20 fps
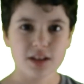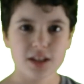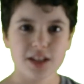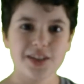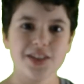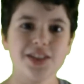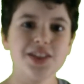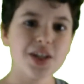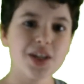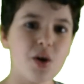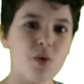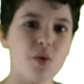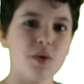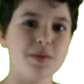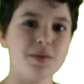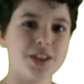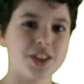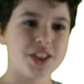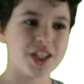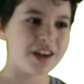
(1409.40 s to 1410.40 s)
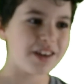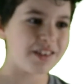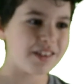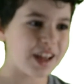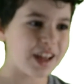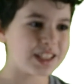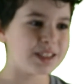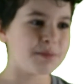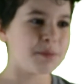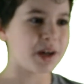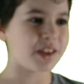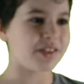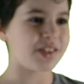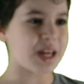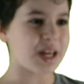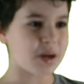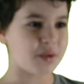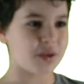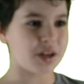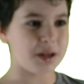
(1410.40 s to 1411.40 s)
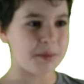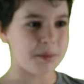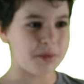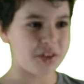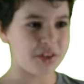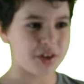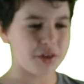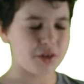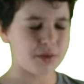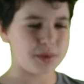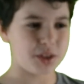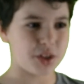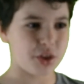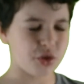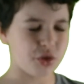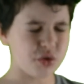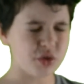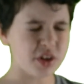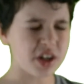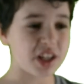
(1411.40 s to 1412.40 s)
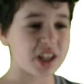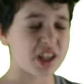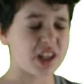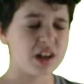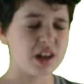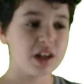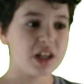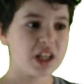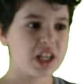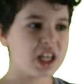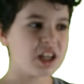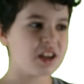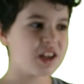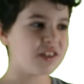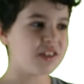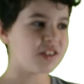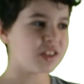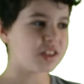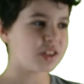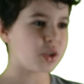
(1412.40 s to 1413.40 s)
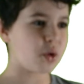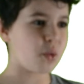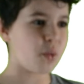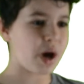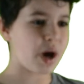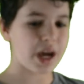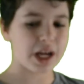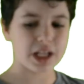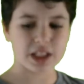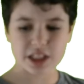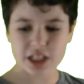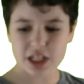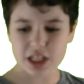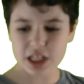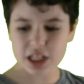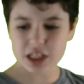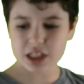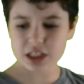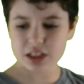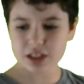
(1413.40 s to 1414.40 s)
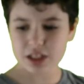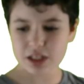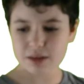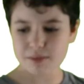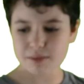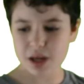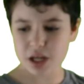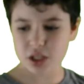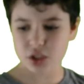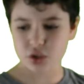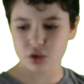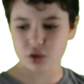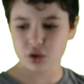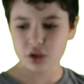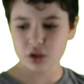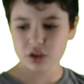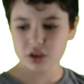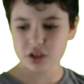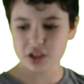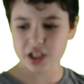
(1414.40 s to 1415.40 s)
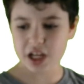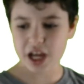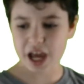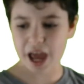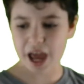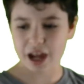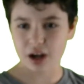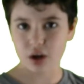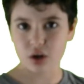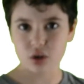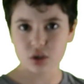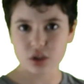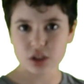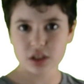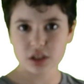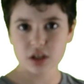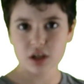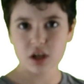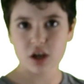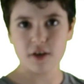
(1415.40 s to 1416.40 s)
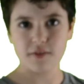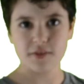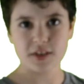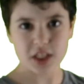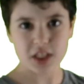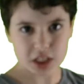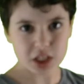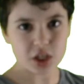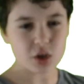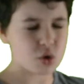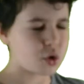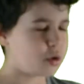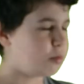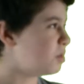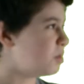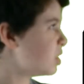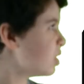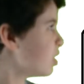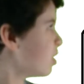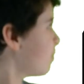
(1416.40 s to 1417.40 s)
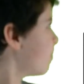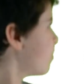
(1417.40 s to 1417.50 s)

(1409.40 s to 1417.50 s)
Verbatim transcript: So when we generalize the Pythagorean theorem to 3D, it gives us a way to easily measure the diagonals of cubes,